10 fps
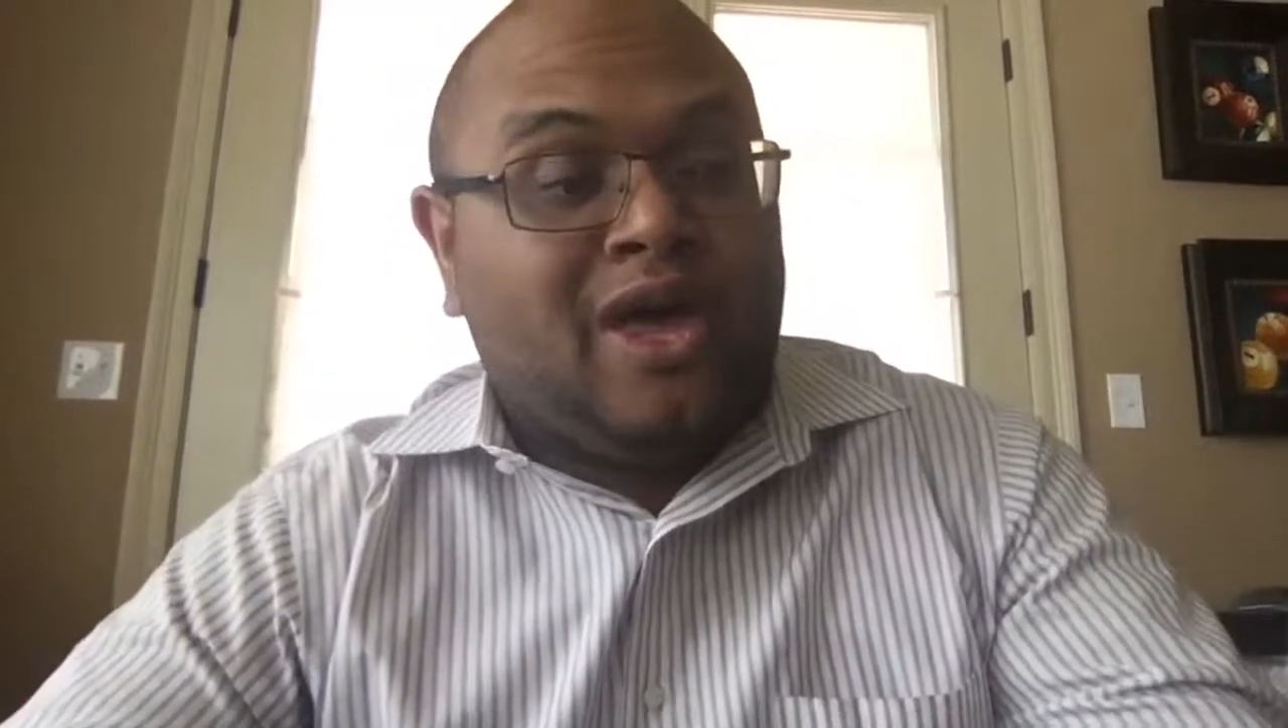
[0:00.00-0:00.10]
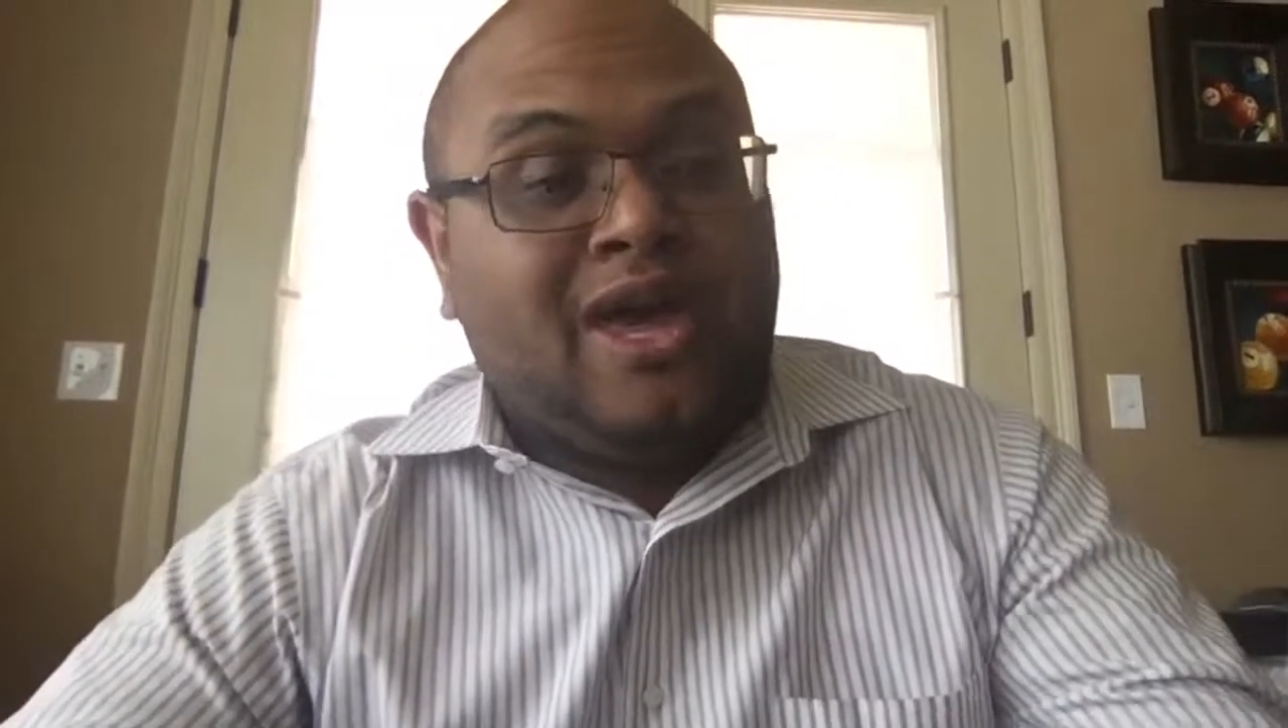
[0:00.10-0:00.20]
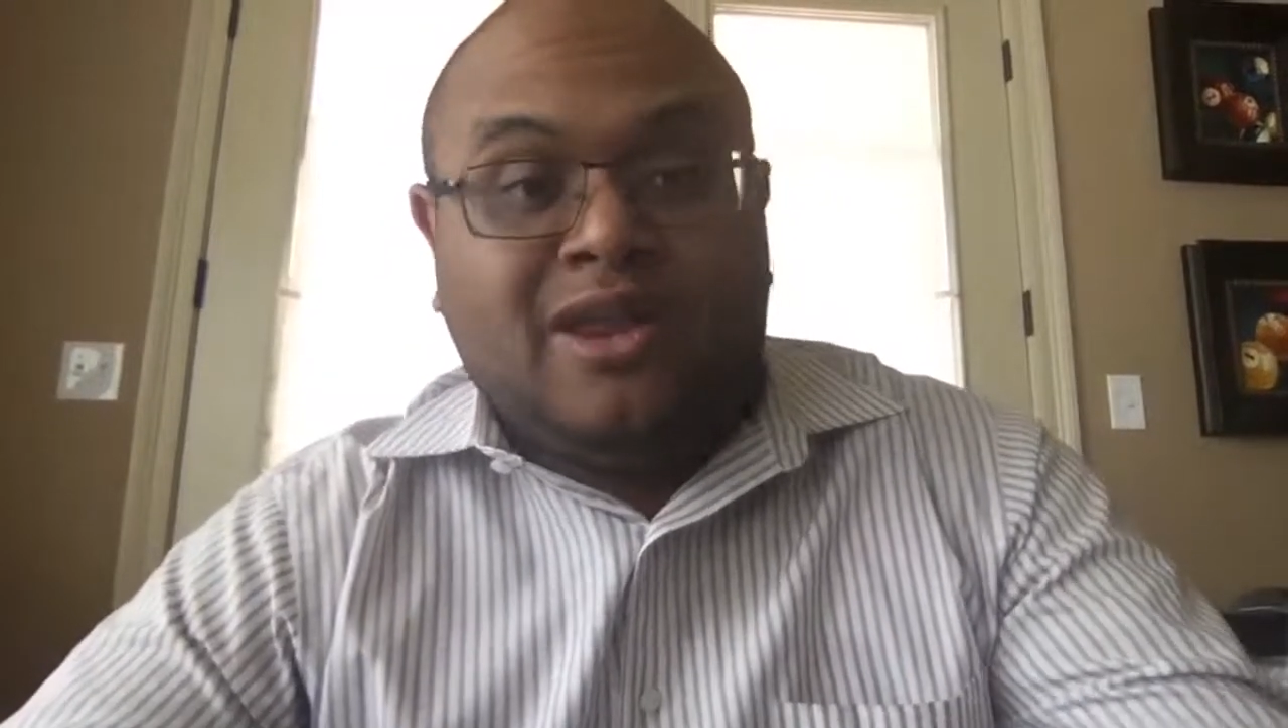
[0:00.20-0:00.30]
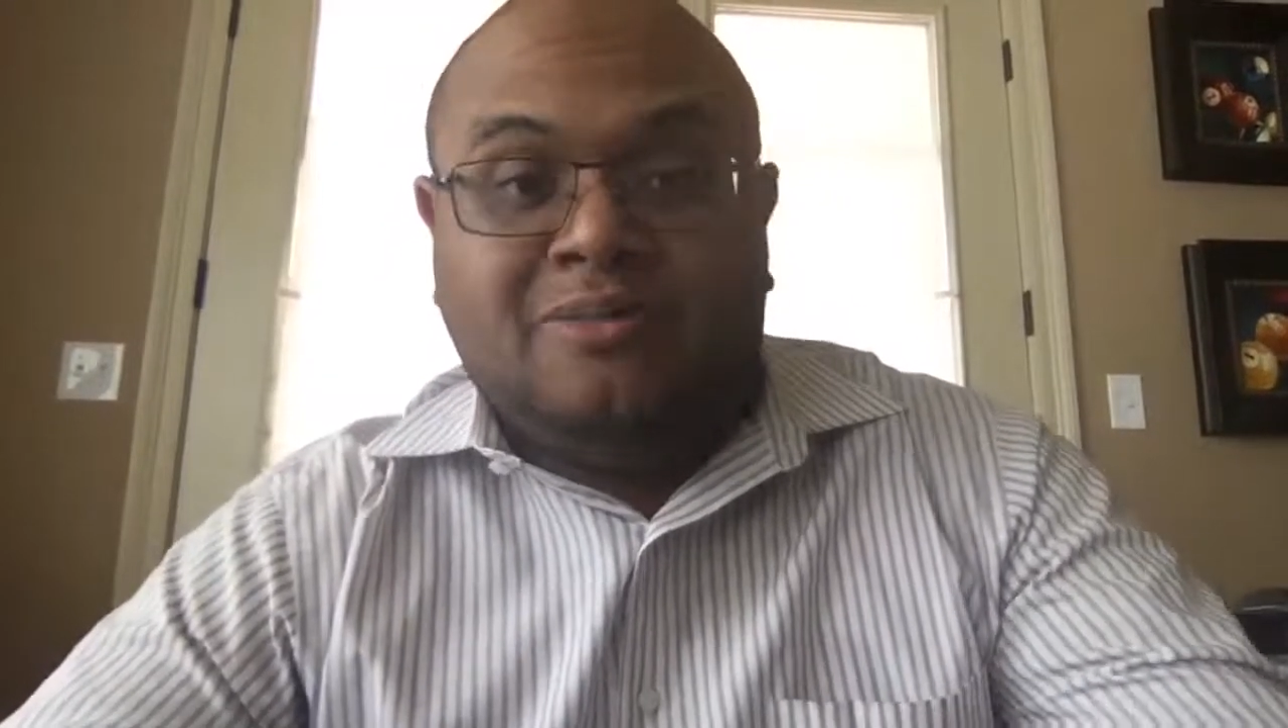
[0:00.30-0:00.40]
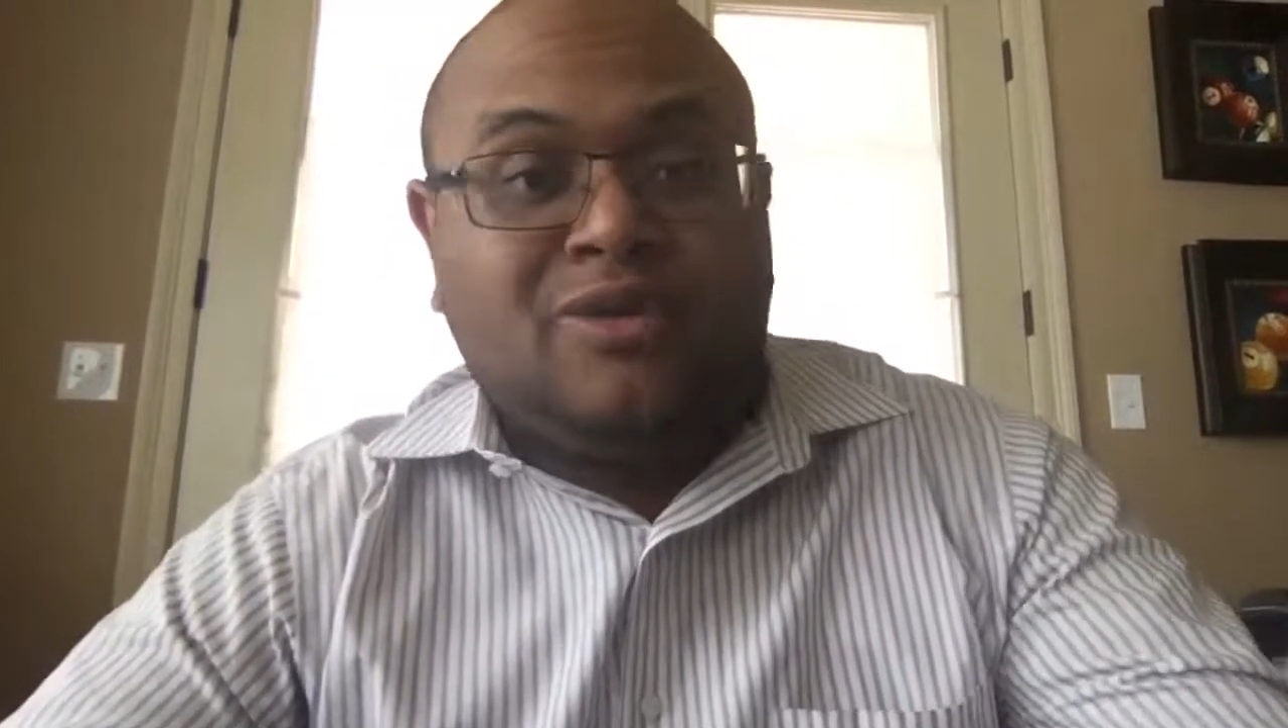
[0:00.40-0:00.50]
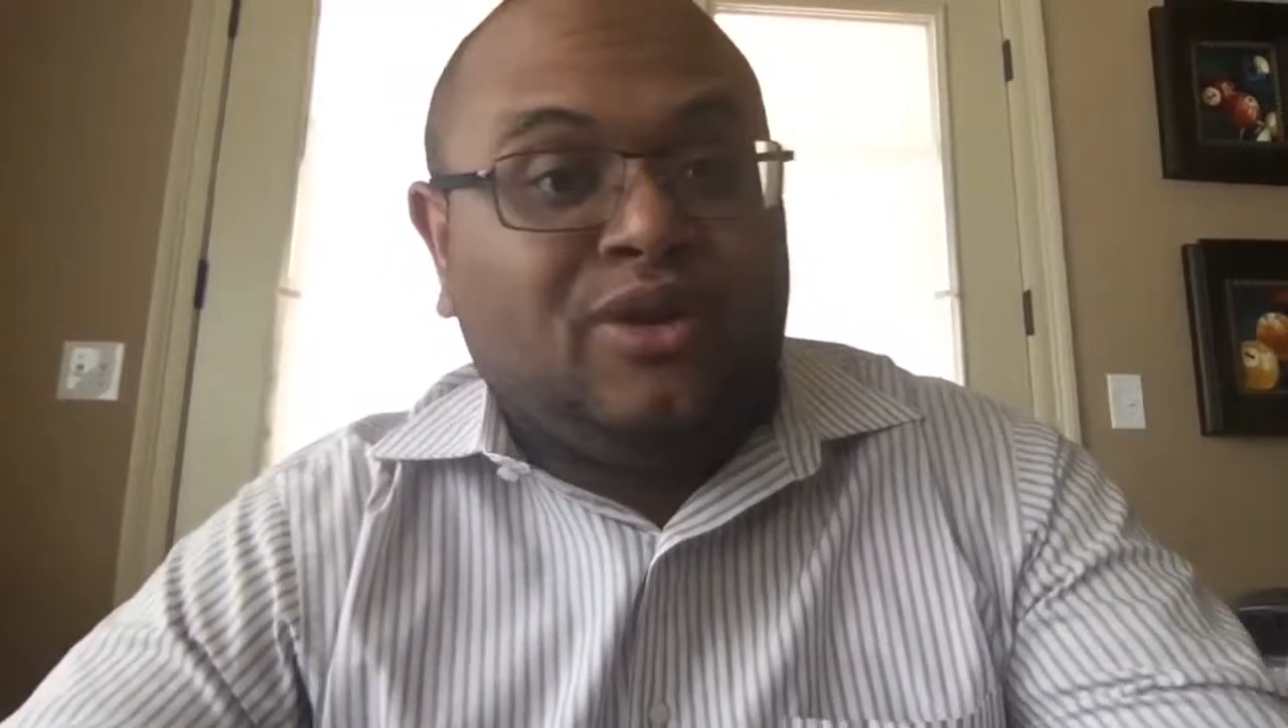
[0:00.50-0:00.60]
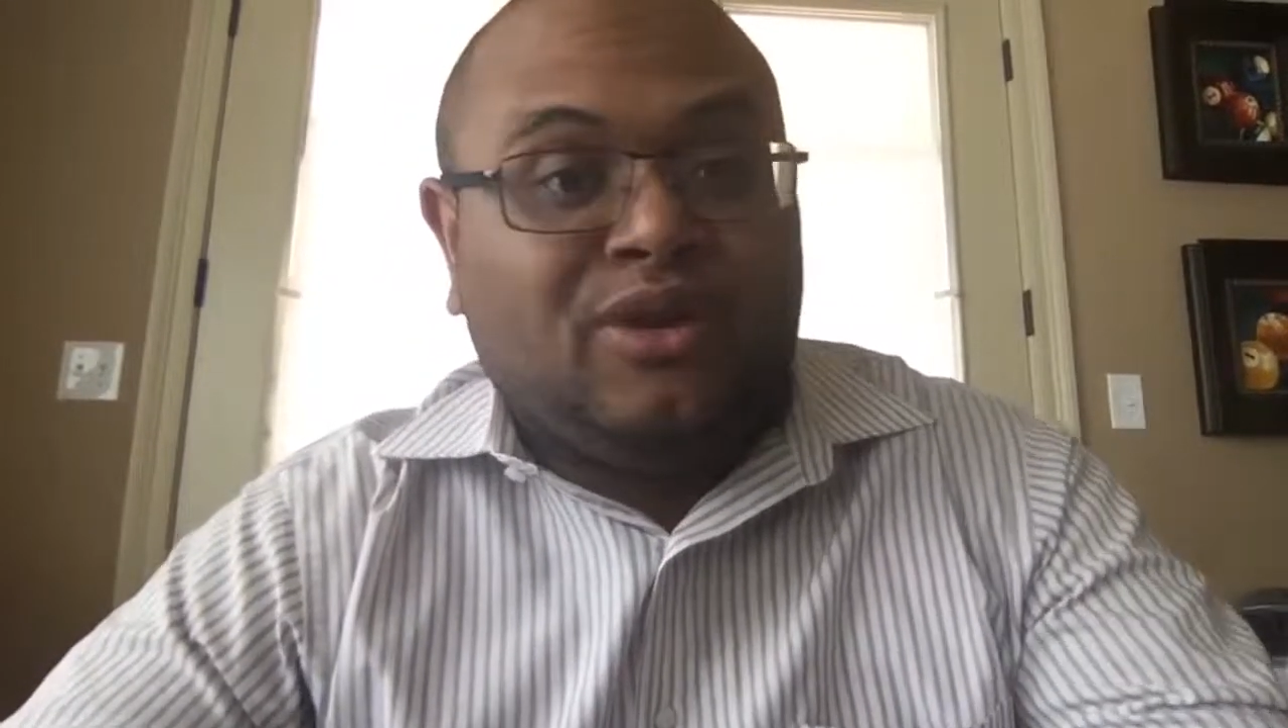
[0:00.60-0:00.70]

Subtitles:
in the middle